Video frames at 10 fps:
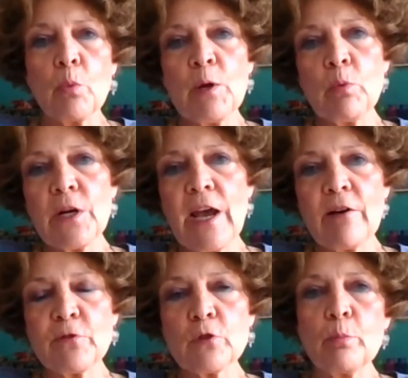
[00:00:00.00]
We would
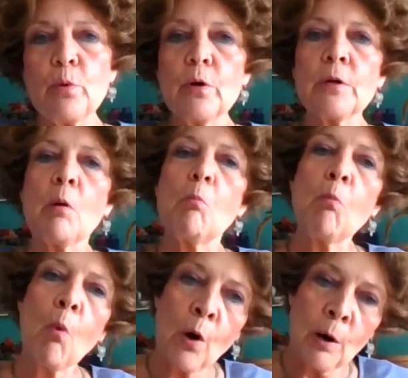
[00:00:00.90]
have to put
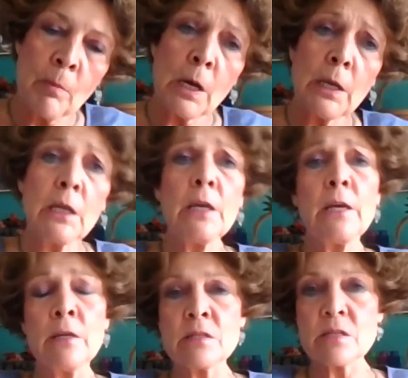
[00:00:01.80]
more money
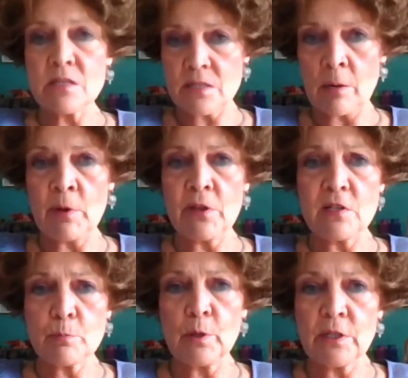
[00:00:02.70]
into some of
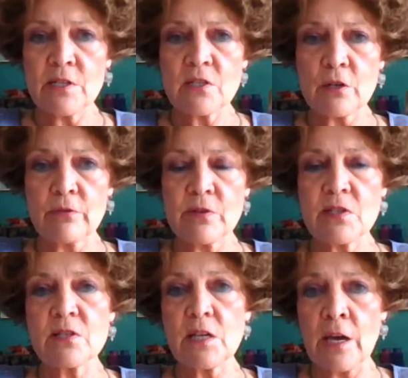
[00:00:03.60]
these police
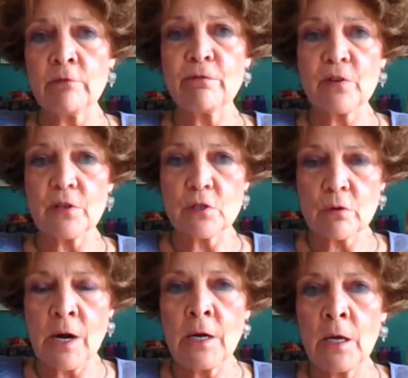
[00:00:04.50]
services, again, for the
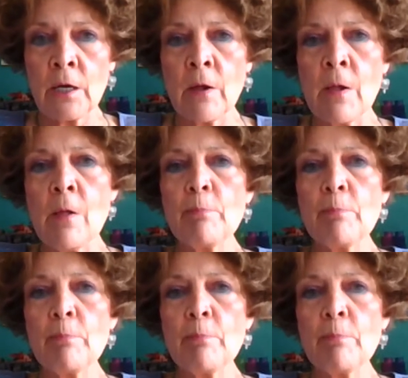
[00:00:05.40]
training,